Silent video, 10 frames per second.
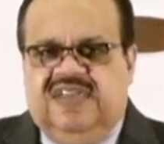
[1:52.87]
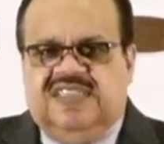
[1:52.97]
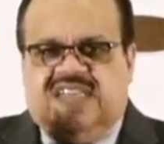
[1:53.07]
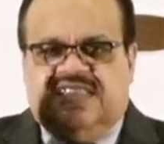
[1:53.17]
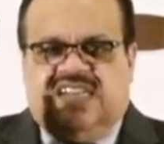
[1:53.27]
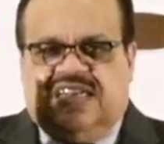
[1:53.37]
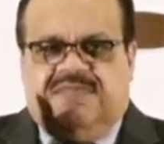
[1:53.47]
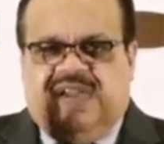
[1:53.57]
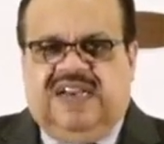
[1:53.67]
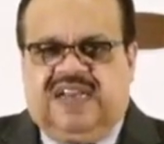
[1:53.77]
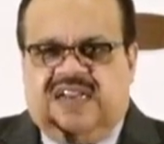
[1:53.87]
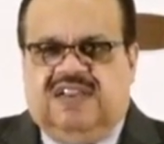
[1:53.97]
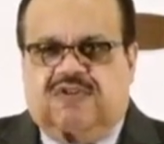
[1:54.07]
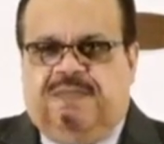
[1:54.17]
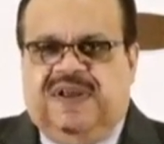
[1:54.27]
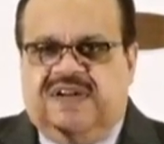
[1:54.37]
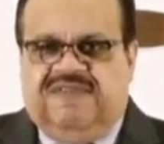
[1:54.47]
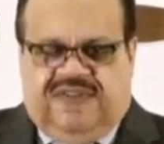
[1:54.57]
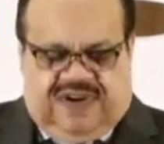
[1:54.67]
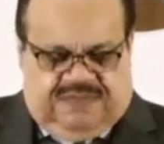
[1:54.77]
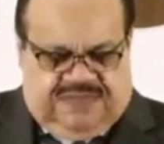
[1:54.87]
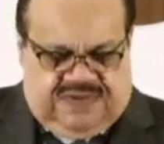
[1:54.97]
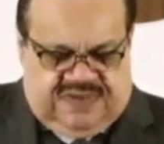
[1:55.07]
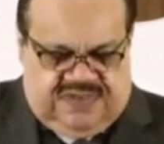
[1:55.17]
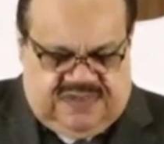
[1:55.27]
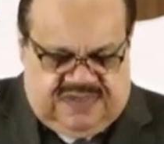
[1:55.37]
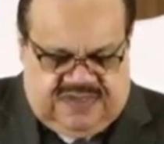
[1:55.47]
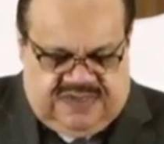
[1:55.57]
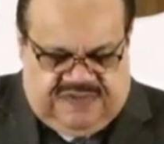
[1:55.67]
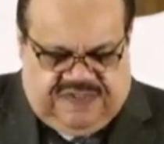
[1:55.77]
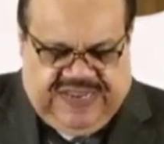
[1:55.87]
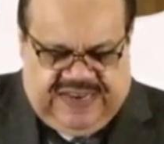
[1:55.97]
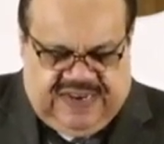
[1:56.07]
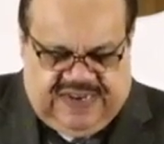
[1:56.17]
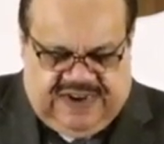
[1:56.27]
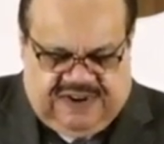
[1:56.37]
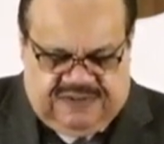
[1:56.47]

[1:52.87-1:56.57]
Sounds like I'm getting a little bit of uh, feed in here.